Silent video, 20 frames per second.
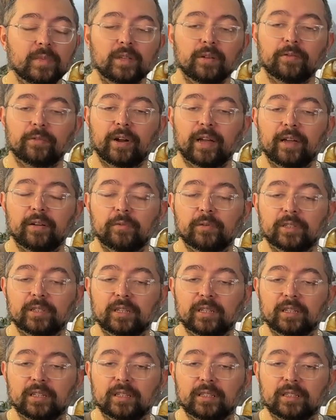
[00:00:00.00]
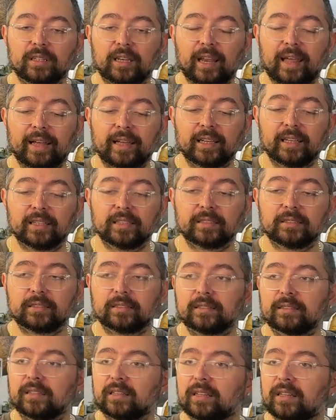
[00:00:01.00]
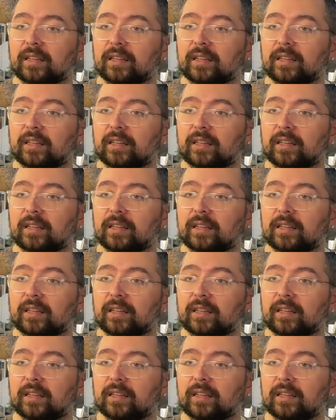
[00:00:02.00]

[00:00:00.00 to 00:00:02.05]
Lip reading: right where the leg is.